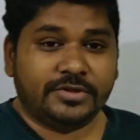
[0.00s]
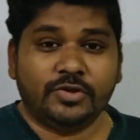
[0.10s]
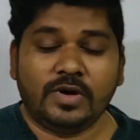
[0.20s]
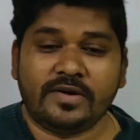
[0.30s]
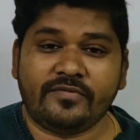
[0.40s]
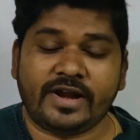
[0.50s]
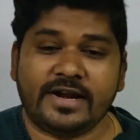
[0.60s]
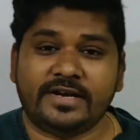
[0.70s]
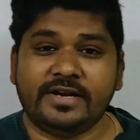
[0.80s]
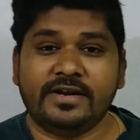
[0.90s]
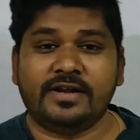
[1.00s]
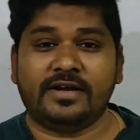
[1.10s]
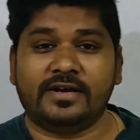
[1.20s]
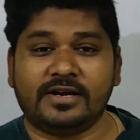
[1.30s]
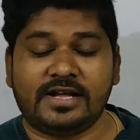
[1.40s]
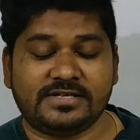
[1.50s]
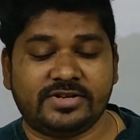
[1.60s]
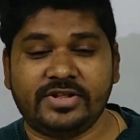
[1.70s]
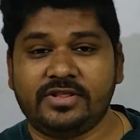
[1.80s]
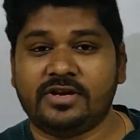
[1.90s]
You have read in class
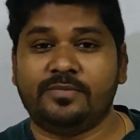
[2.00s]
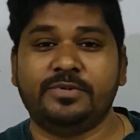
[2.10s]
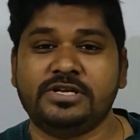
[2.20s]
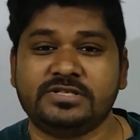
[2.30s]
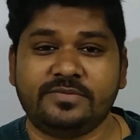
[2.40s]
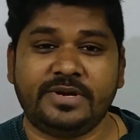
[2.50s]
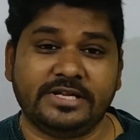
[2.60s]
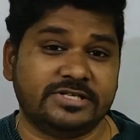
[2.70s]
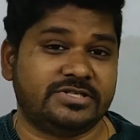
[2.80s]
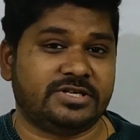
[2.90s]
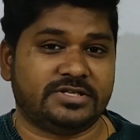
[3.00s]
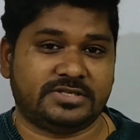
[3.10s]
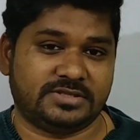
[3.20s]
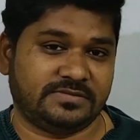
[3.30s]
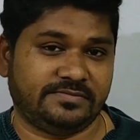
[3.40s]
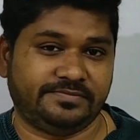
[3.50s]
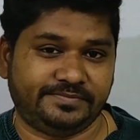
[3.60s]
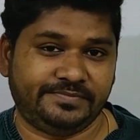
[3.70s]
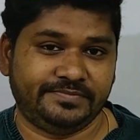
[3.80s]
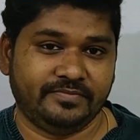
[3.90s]
10th combination of resistors.
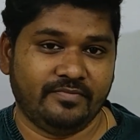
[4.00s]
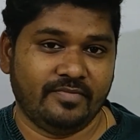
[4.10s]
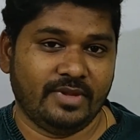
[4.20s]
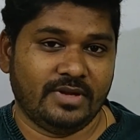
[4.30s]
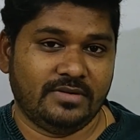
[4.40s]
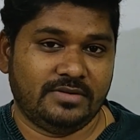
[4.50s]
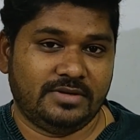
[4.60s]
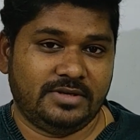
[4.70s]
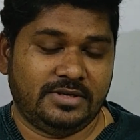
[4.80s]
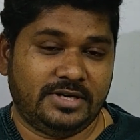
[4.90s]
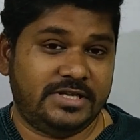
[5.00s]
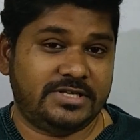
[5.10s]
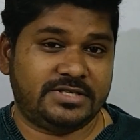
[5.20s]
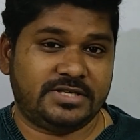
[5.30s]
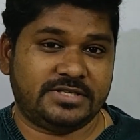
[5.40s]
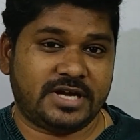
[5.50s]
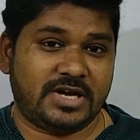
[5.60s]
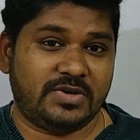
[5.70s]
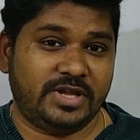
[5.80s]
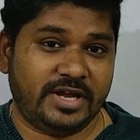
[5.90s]
Resistors are
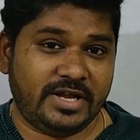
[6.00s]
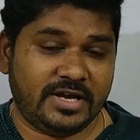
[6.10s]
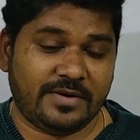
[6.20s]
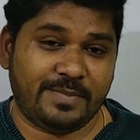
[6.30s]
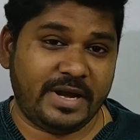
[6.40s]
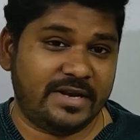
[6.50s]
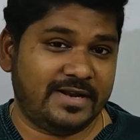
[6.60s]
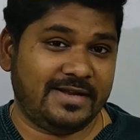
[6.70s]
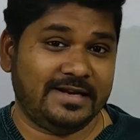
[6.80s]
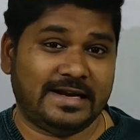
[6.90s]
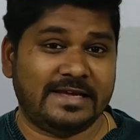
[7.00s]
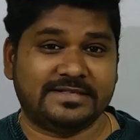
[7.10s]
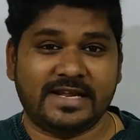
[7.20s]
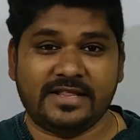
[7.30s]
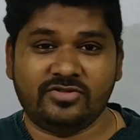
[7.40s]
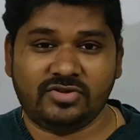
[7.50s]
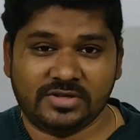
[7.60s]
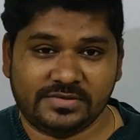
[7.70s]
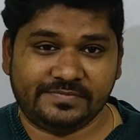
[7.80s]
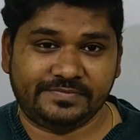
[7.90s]
how they combine in class 10th.
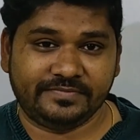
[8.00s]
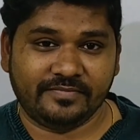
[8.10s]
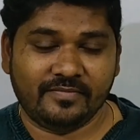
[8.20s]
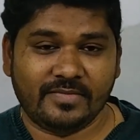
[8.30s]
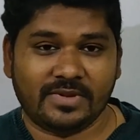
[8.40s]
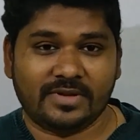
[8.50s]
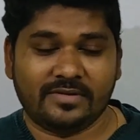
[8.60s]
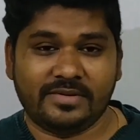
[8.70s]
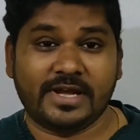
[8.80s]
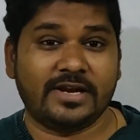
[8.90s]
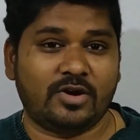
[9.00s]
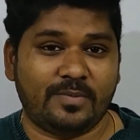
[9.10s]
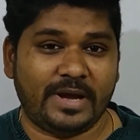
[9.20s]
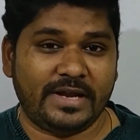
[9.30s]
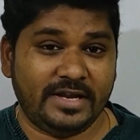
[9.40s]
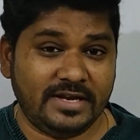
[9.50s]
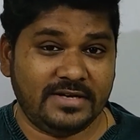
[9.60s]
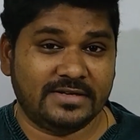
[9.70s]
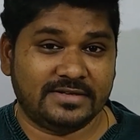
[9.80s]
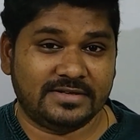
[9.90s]
They can combine
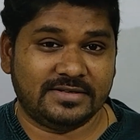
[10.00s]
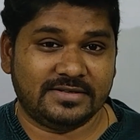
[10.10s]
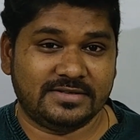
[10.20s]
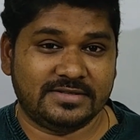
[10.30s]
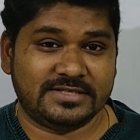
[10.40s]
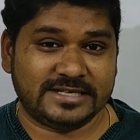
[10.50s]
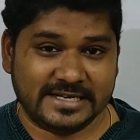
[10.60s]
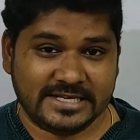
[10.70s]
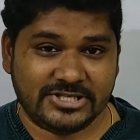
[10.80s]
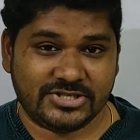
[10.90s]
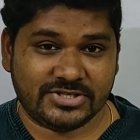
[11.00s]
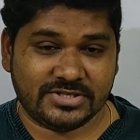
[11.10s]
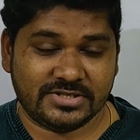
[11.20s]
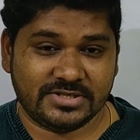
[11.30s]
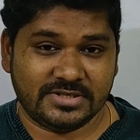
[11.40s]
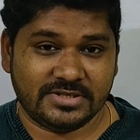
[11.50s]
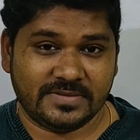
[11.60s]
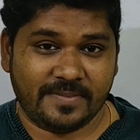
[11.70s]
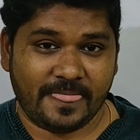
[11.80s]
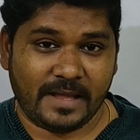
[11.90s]
in series
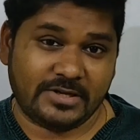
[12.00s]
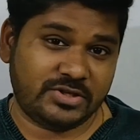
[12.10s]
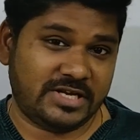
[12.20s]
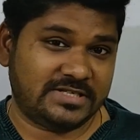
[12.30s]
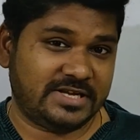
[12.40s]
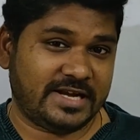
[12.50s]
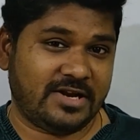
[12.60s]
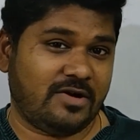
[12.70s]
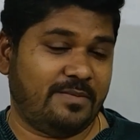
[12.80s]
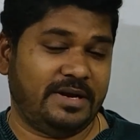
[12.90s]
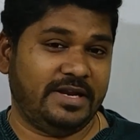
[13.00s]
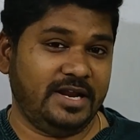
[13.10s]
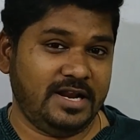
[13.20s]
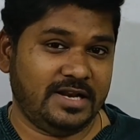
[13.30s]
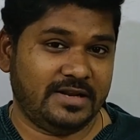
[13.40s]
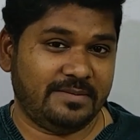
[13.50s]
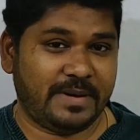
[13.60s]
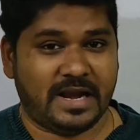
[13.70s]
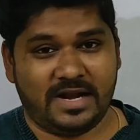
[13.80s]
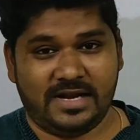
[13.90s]
as well as they can combine in
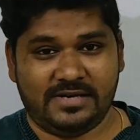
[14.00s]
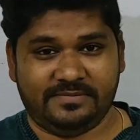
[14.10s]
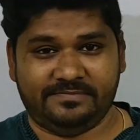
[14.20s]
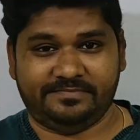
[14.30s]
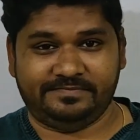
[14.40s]
parallel.